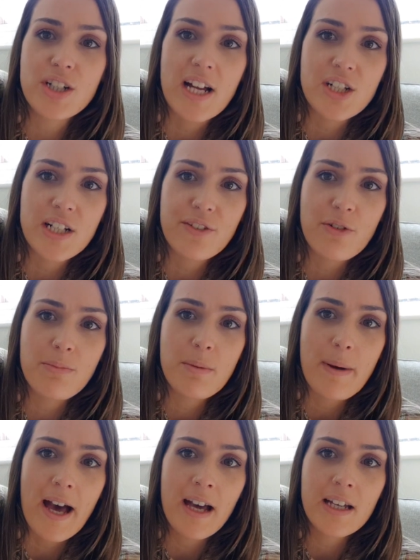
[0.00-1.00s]
actually from the
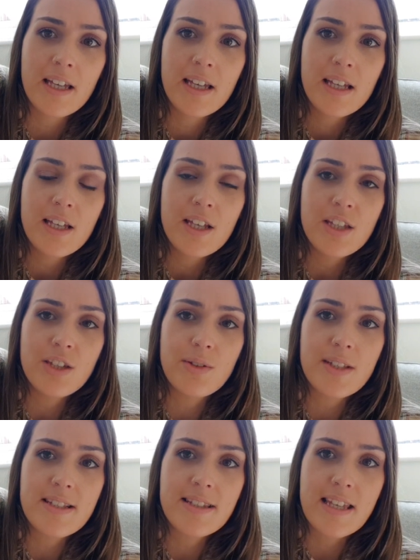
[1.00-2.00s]
back. You
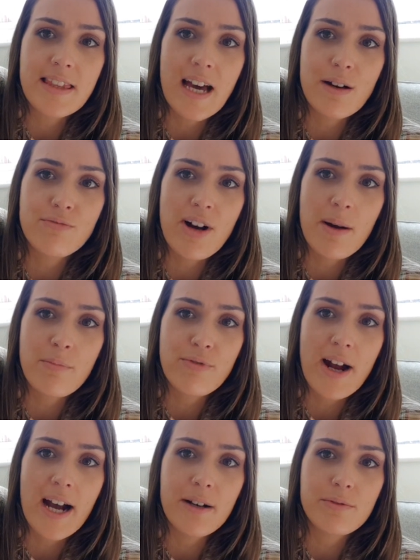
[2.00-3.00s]
can see that wrap
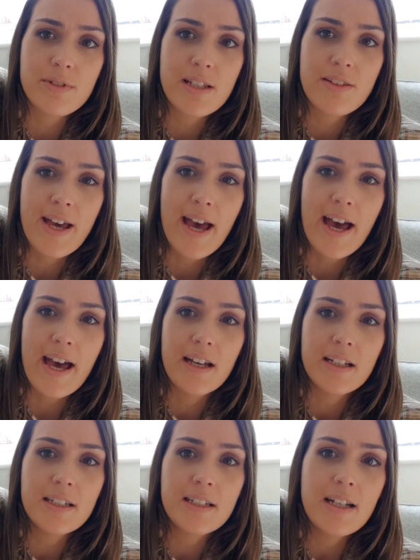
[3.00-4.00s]
round there.
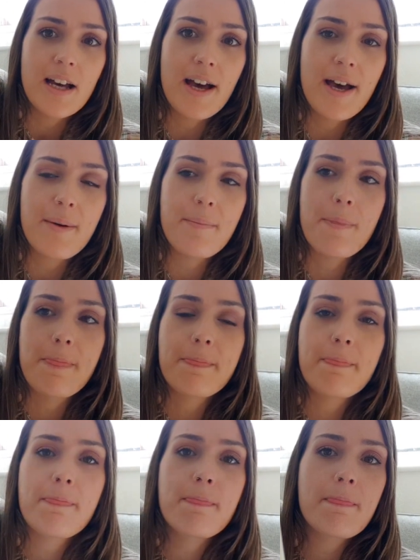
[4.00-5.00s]

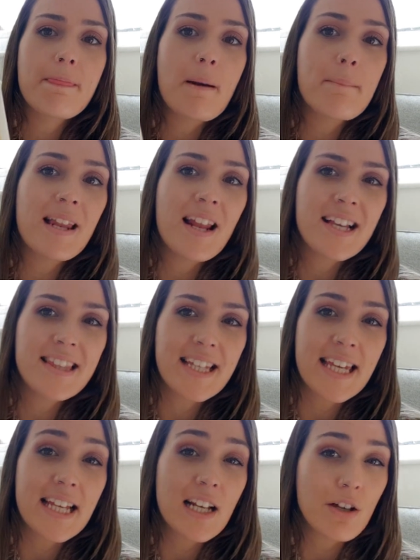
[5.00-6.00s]
Bit like the
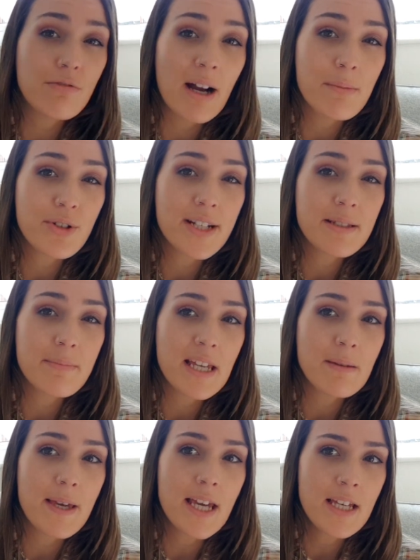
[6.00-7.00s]
Kilo wrap dress
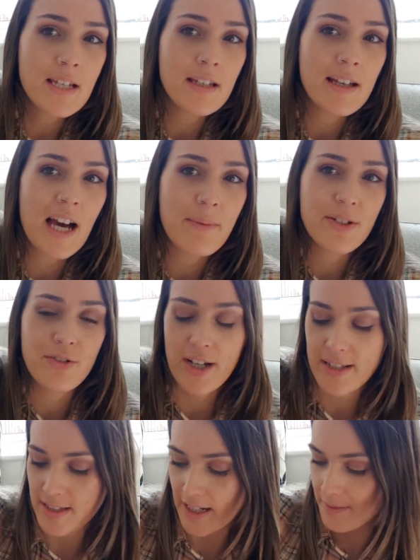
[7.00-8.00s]
maybe? How
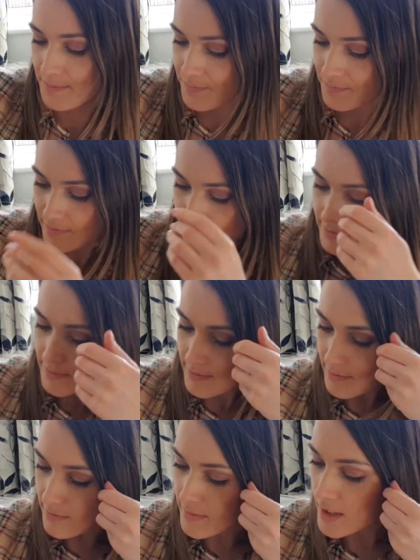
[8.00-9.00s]
interesting.
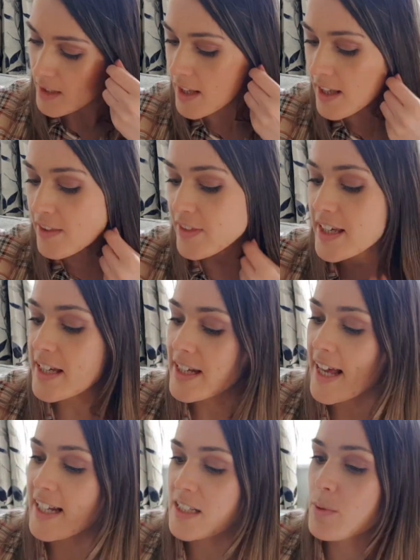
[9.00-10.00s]
The
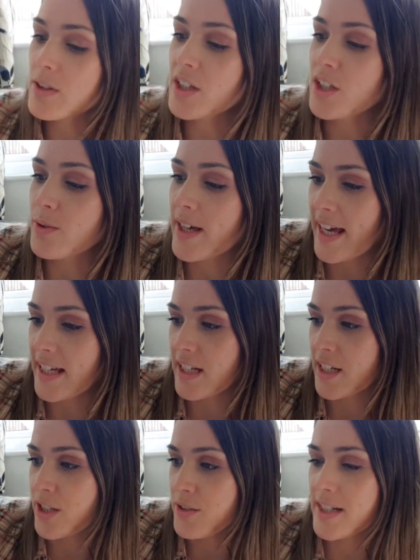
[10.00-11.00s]
next one that you get
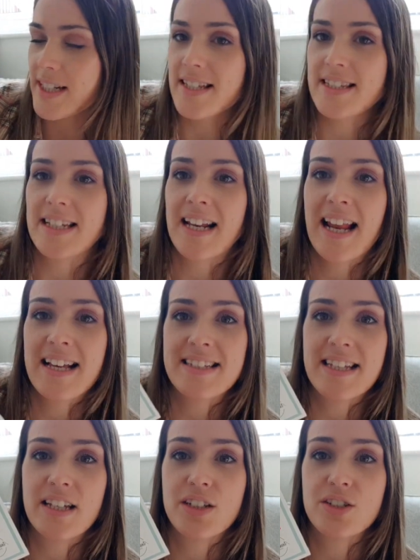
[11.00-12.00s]
included is the
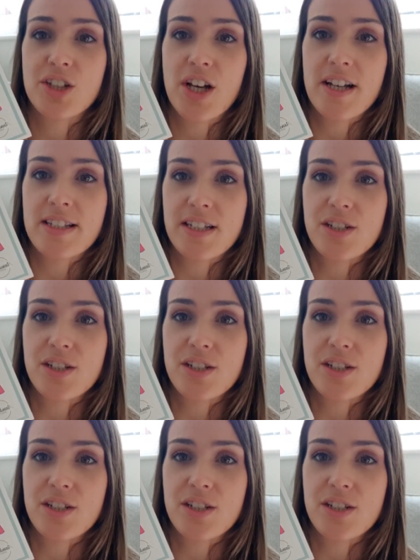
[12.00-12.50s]
classic jersey